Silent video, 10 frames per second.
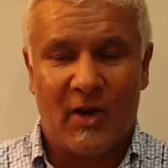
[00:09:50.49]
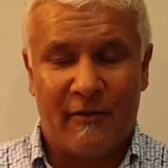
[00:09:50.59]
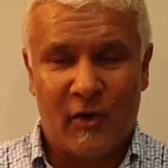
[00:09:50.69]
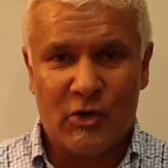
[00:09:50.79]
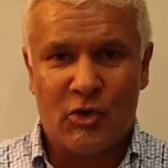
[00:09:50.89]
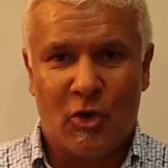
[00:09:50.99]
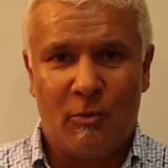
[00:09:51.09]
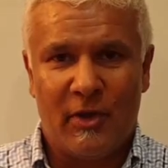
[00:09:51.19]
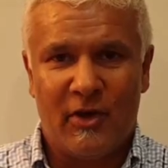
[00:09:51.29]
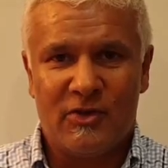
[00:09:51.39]
Now, if you're unsure on
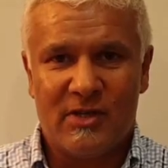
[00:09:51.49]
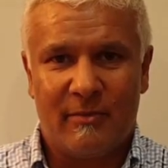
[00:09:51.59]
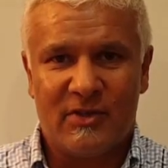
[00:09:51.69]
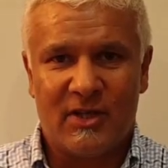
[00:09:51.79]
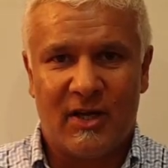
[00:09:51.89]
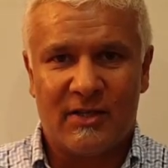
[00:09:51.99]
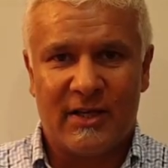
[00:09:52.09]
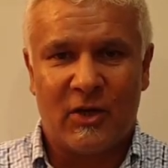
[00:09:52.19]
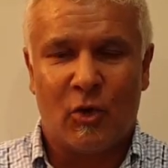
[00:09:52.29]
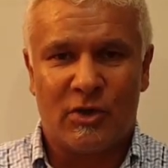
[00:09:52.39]
what those numbers are,
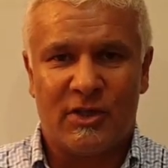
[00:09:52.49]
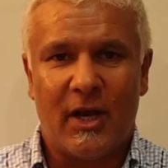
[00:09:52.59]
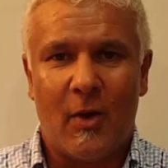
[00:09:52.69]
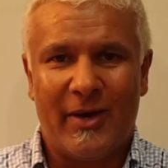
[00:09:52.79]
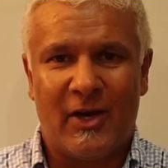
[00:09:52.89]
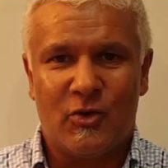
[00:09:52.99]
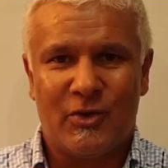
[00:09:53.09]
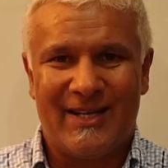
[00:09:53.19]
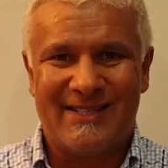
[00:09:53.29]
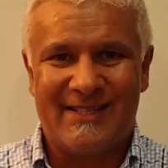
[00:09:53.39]
say call us on
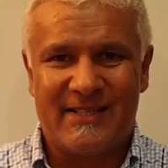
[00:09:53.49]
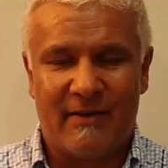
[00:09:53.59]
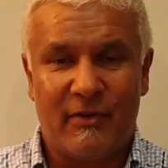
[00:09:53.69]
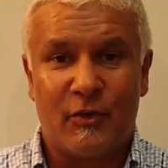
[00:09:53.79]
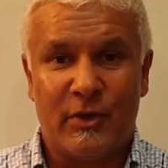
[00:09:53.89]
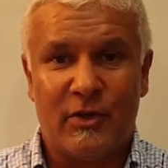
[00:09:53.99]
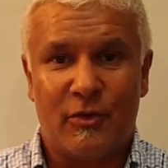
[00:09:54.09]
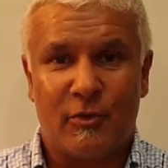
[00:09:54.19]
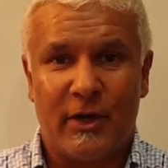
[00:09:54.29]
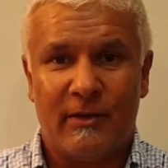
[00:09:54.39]
0800 867
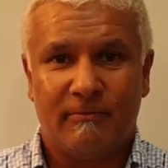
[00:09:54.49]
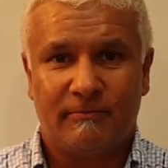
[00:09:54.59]
323.